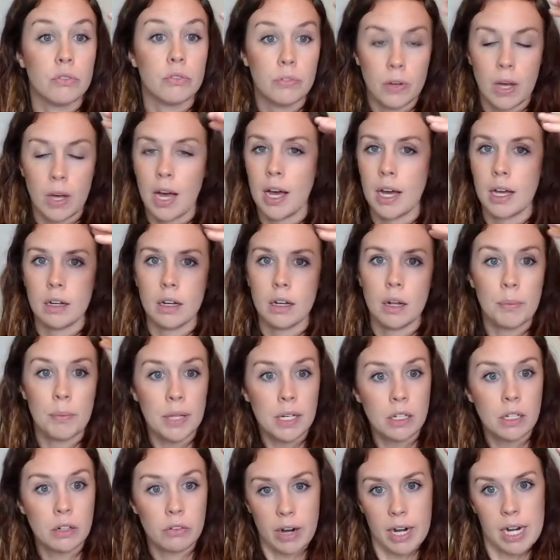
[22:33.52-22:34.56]

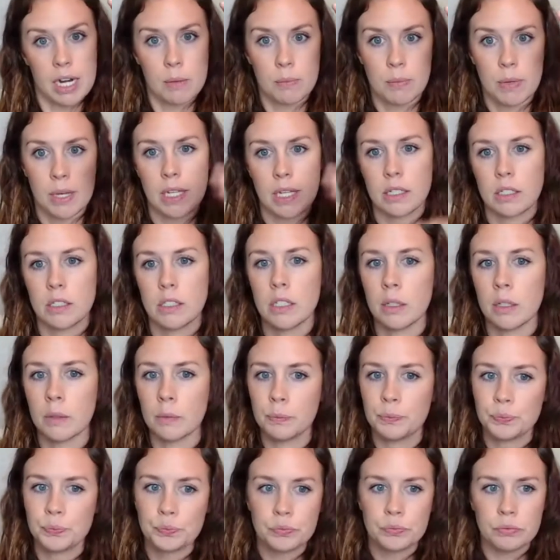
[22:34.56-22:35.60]
opinion writing piece.
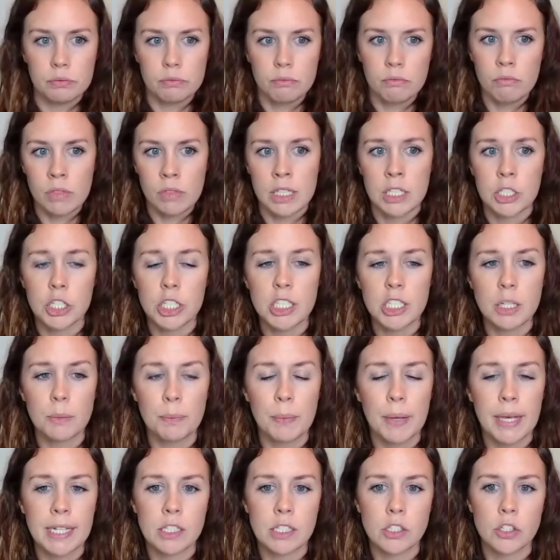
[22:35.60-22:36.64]
So it just
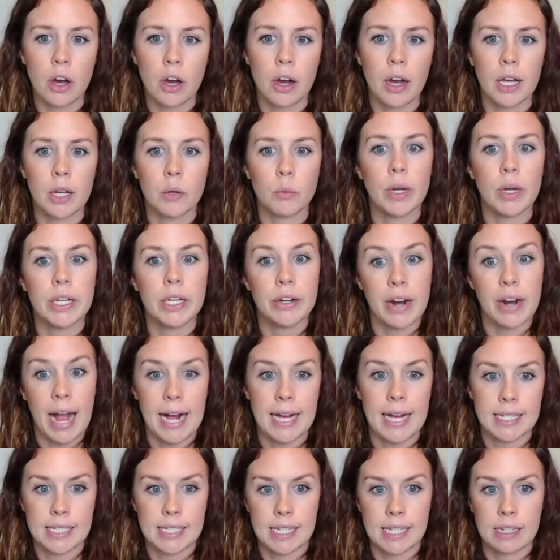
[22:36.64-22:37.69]
depends on what you're
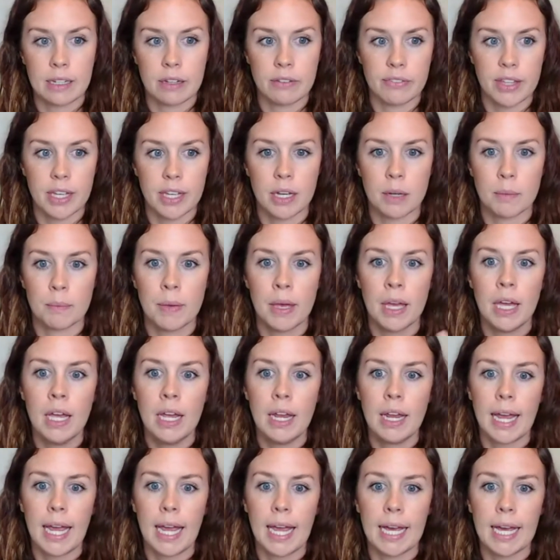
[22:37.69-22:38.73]
asking of them
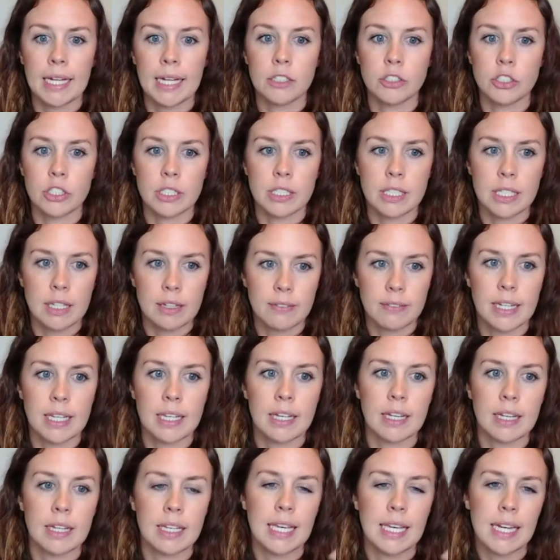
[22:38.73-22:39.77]
and just
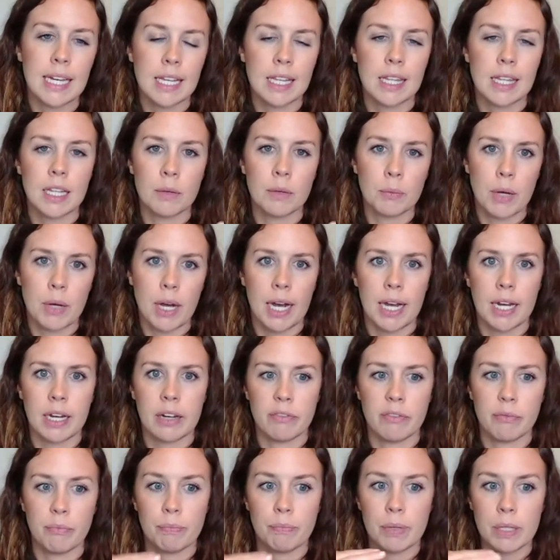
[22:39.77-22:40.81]
getting them kind
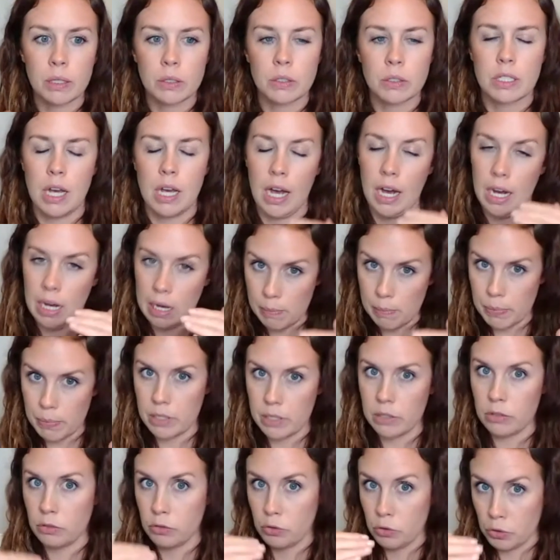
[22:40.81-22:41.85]
of built up
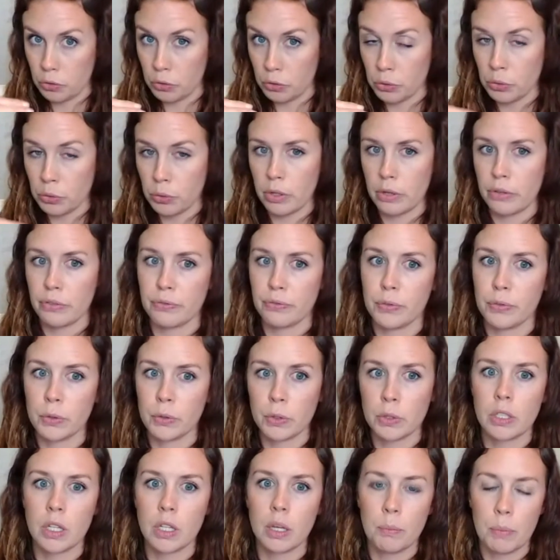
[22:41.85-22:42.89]
to a
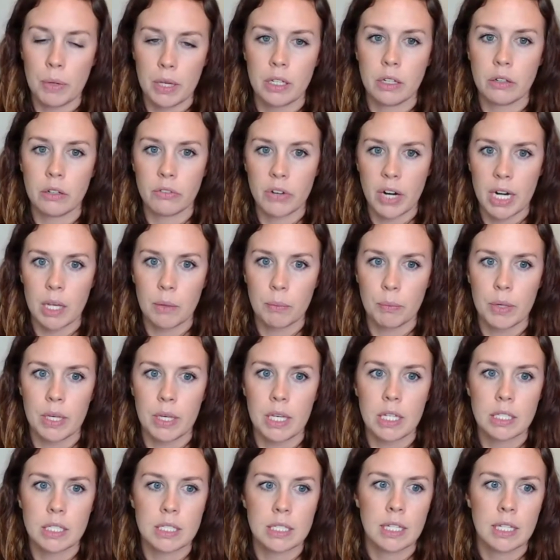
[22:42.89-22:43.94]
full opinion writing
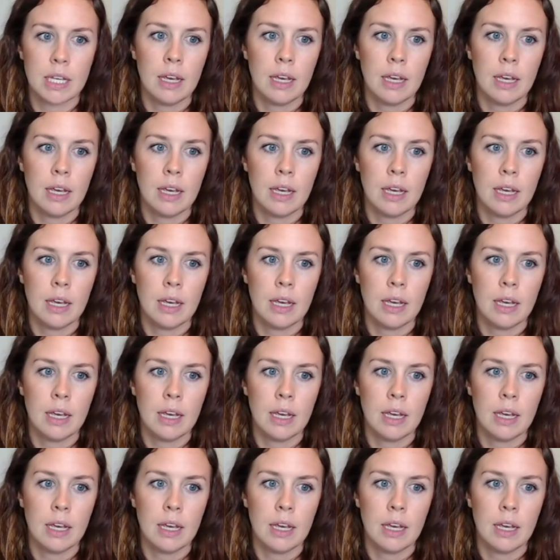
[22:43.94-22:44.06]
piece.